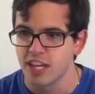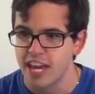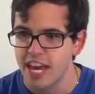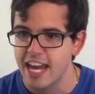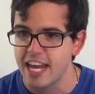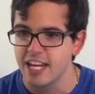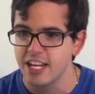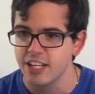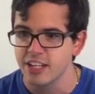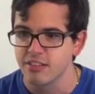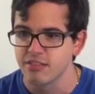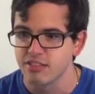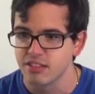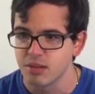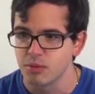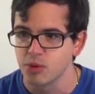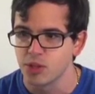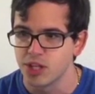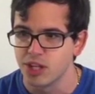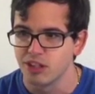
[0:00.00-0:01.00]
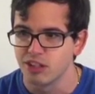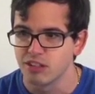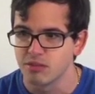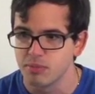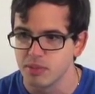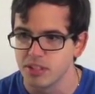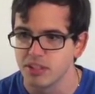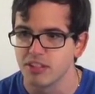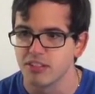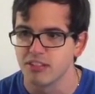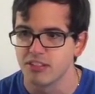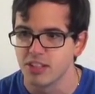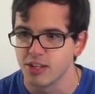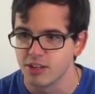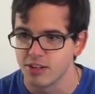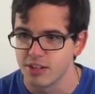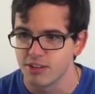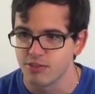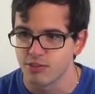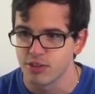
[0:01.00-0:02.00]
the hating of someone else because they
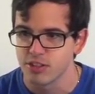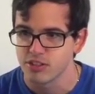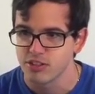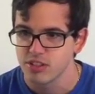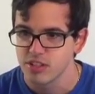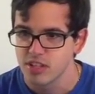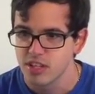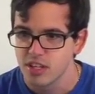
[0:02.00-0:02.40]
are different.